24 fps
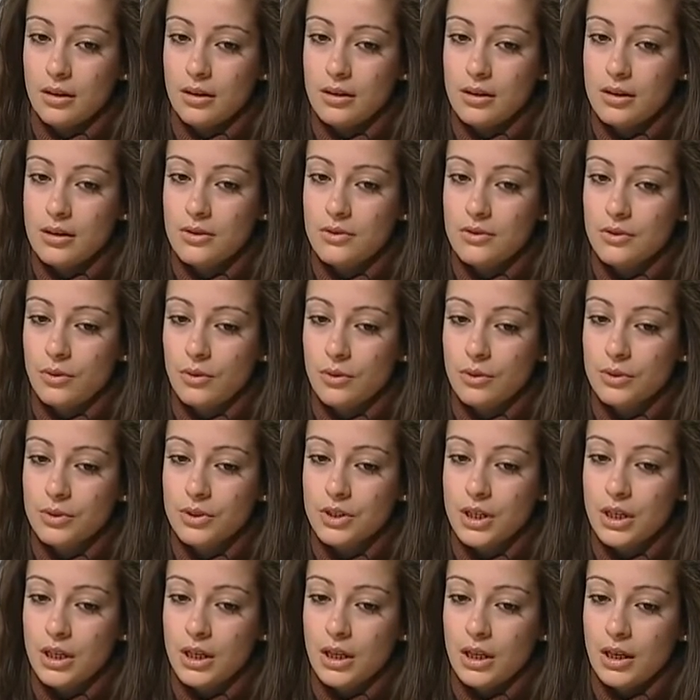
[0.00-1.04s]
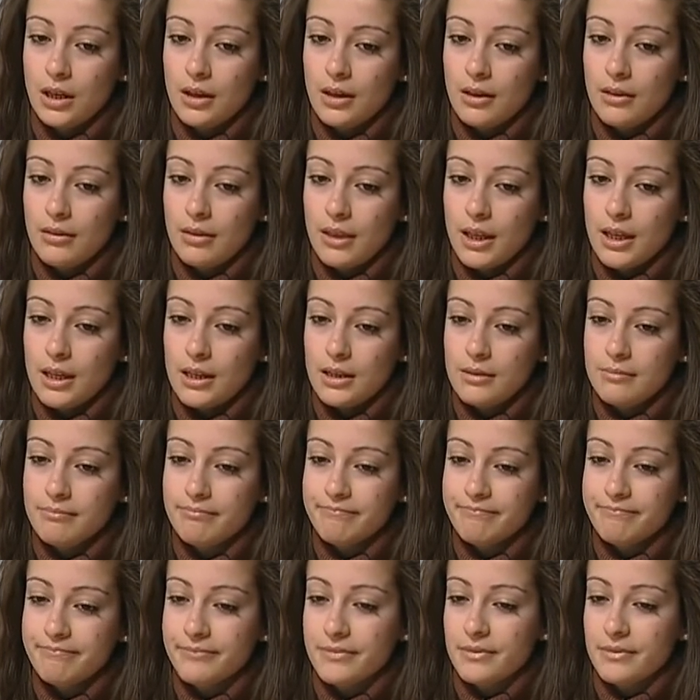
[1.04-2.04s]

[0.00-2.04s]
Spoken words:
years old, they